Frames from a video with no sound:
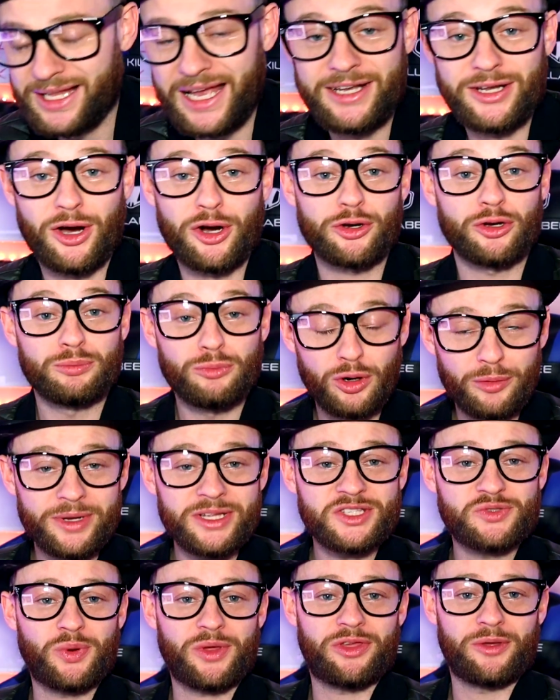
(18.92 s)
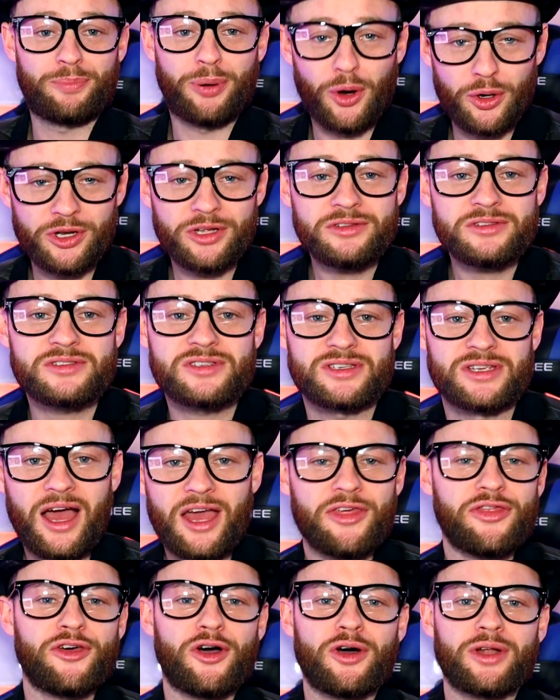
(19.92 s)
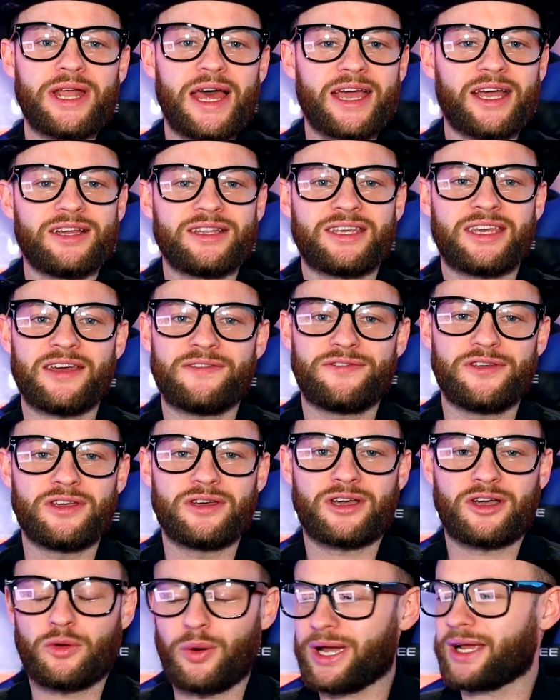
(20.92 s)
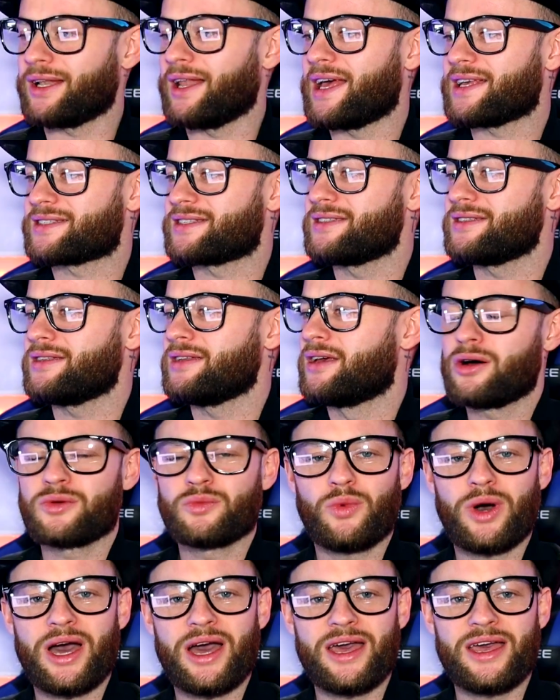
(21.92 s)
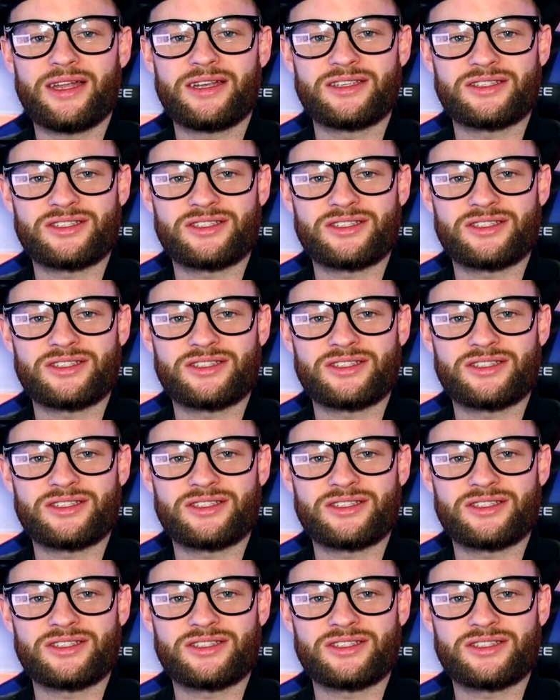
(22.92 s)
lighthearted moments with opponents, I thought I could give you a quick lesson on why it